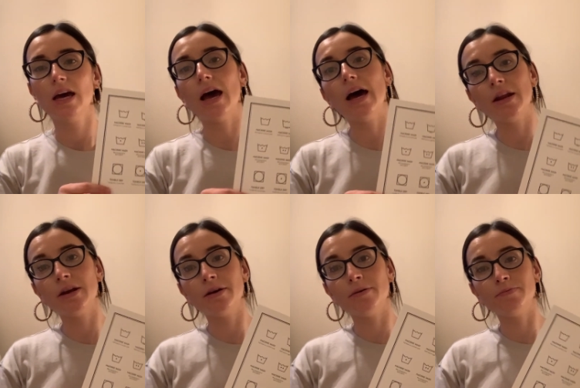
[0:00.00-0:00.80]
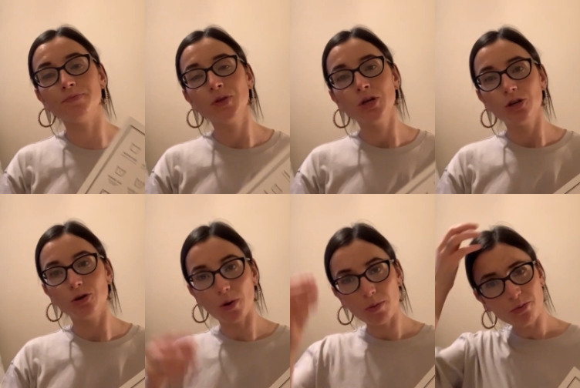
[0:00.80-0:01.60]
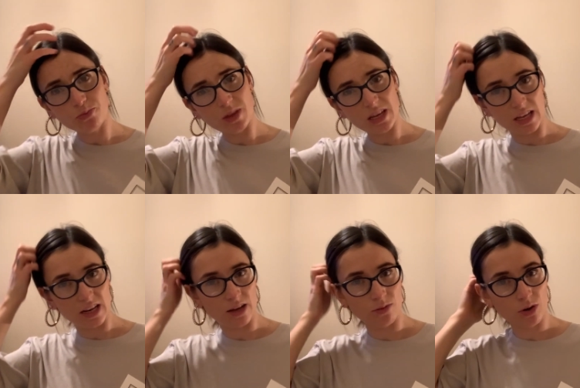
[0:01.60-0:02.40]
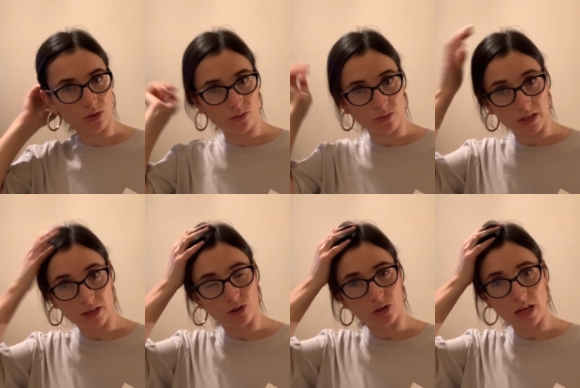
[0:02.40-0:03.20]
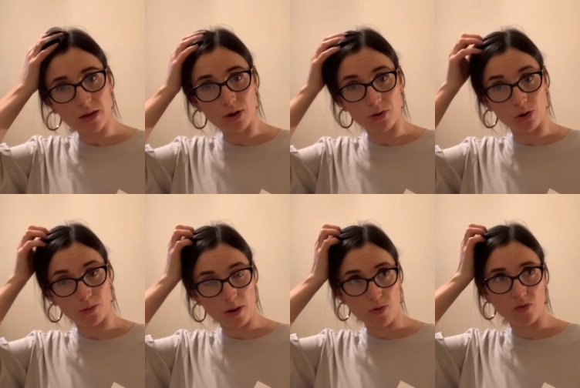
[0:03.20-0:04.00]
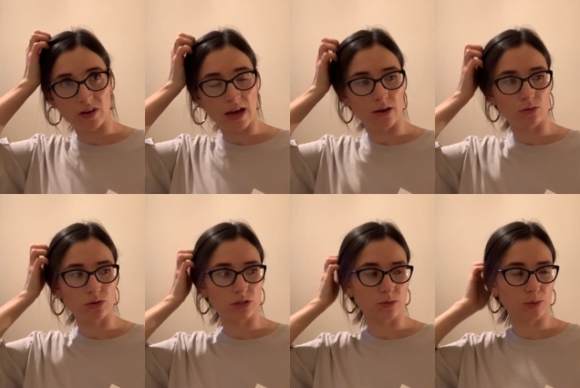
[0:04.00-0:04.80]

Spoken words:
And you're probably thinking like, well, like you keep going on about moving house,